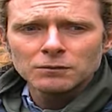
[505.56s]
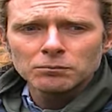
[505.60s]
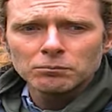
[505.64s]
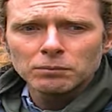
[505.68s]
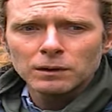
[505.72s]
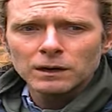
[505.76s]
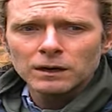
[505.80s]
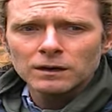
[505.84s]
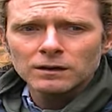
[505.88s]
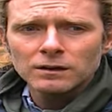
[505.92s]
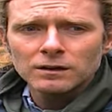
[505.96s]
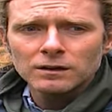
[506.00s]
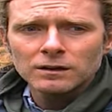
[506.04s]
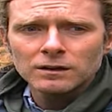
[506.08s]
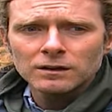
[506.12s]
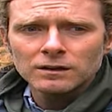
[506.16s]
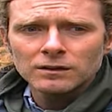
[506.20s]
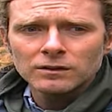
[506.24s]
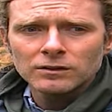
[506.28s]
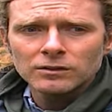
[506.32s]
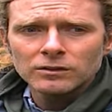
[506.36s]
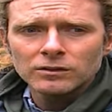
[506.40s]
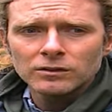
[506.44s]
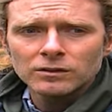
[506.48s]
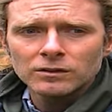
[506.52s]
but
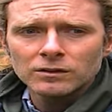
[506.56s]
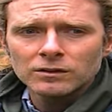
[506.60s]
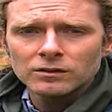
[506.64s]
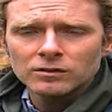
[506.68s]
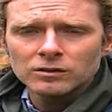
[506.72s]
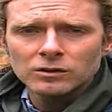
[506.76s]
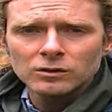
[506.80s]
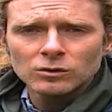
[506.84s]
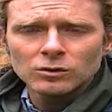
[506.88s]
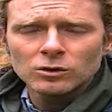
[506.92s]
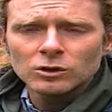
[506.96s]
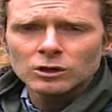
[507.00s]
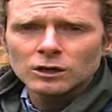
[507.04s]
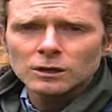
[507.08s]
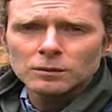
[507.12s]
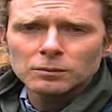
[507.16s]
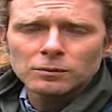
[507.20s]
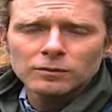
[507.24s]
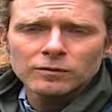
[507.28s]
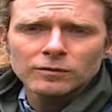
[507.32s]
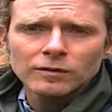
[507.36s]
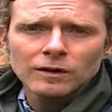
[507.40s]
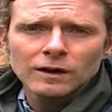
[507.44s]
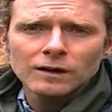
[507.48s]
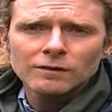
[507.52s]
still got up
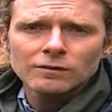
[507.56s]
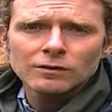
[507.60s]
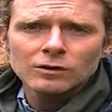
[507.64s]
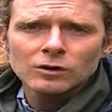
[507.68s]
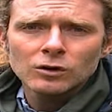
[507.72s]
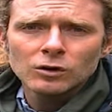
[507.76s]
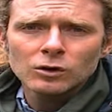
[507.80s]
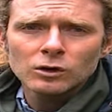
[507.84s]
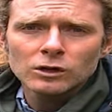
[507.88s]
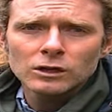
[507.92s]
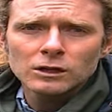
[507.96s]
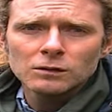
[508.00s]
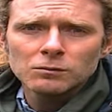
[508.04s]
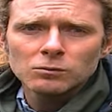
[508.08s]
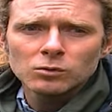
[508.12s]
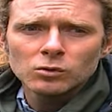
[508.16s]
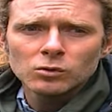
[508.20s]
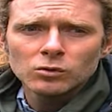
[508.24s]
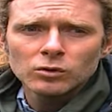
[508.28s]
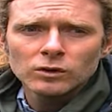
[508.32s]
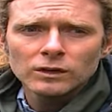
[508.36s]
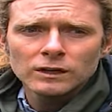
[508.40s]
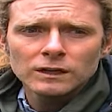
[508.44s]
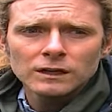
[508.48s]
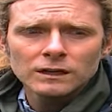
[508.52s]
at 5 o'clock in the
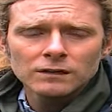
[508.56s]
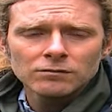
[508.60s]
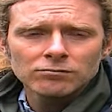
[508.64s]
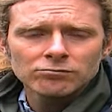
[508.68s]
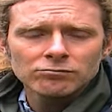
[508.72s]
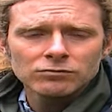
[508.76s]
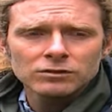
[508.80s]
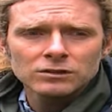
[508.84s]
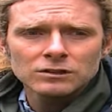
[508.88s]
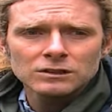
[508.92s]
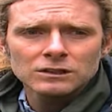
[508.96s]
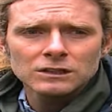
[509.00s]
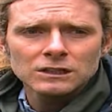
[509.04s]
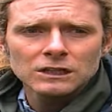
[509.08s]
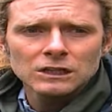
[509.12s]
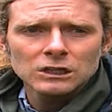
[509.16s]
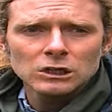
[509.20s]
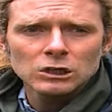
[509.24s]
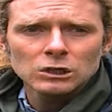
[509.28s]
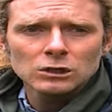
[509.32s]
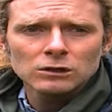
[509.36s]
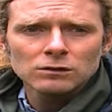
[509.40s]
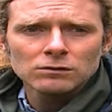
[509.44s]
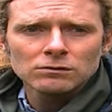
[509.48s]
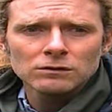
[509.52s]
morning,
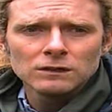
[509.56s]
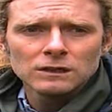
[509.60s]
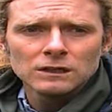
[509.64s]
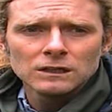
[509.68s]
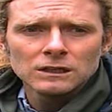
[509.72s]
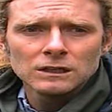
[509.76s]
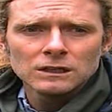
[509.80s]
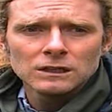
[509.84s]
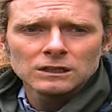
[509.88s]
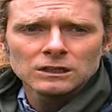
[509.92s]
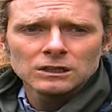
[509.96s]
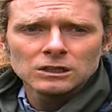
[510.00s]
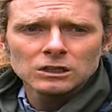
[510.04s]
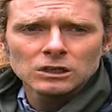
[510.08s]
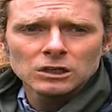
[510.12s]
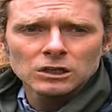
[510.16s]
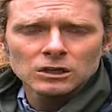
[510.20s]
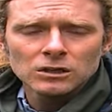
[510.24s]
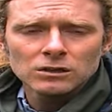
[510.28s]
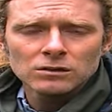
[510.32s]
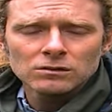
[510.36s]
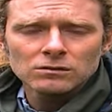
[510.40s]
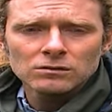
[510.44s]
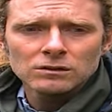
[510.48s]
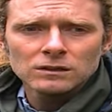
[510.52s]
still, you
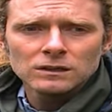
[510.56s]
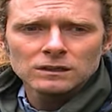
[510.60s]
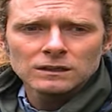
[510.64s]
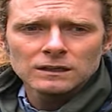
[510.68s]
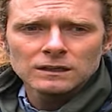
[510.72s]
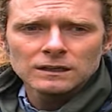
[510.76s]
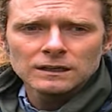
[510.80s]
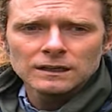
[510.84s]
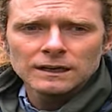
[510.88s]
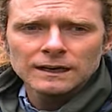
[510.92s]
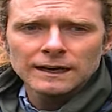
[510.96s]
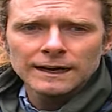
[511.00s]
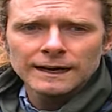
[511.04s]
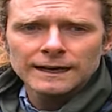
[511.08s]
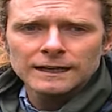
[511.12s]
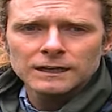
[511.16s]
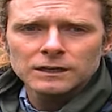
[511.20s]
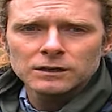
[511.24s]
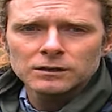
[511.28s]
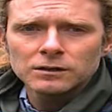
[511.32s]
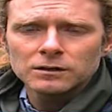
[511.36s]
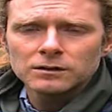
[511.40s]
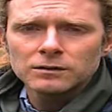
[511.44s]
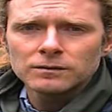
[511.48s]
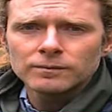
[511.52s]
know, had
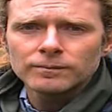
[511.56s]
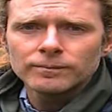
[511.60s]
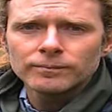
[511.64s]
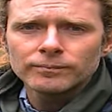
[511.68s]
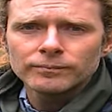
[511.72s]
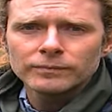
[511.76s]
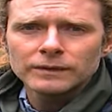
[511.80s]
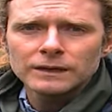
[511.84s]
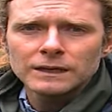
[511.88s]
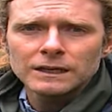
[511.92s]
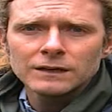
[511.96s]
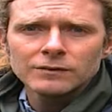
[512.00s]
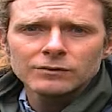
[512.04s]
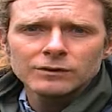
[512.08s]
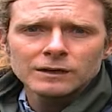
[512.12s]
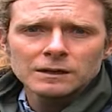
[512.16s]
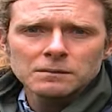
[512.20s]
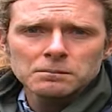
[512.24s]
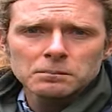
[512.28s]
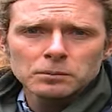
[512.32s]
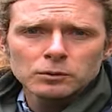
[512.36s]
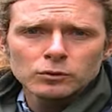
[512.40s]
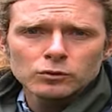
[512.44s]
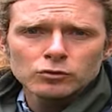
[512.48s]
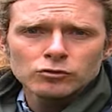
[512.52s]
evening
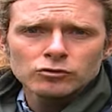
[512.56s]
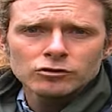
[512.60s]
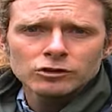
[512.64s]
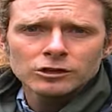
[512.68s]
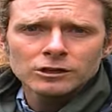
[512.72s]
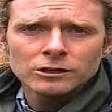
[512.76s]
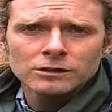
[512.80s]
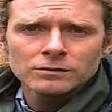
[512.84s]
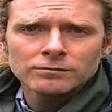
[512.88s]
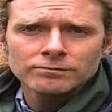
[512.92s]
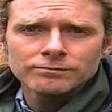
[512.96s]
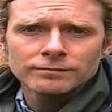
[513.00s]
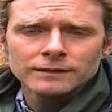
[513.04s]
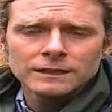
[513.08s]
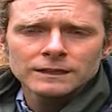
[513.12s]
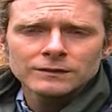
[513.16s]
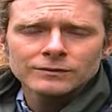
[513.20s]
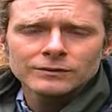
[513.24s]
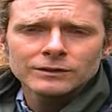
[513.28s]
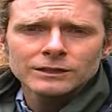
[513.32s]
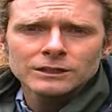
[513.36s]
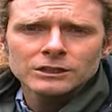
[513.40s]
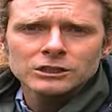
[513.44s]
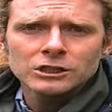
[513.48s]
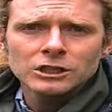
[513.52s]
puja,
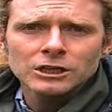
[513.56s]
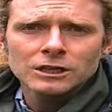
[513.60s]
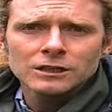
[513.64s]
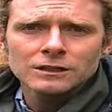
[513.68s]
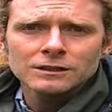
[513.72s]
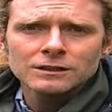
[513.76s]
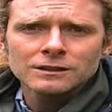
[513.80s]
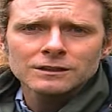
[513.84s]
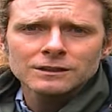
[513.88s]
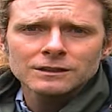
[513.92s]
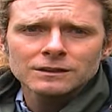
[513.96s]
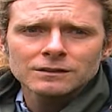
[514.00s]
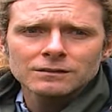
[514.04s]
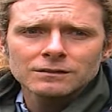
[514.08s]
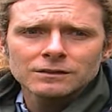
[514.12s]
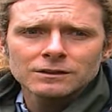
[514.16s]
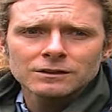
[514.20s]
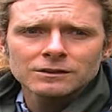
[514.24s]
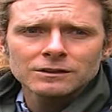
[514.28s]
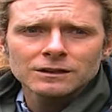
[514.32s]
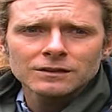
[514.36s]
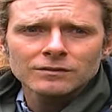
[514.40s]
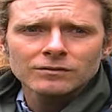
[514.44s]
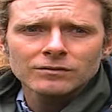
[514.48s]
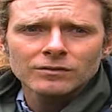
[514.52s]
evening chanting at
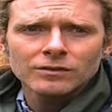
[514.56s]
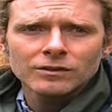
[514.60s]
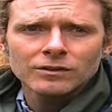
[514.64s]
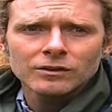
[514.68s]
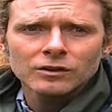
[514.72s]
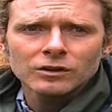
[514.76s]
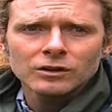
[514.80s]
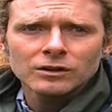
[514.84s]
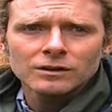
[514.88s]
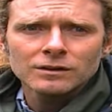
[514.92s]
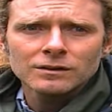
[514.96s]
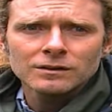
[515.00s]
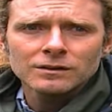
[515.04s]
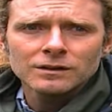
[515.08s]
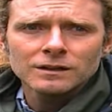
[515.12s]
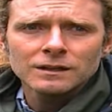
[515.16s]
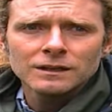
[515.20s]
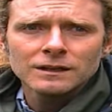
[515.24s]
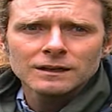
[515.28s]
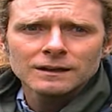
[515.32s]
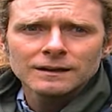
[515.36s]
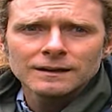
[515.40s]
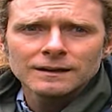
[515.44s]
7:30,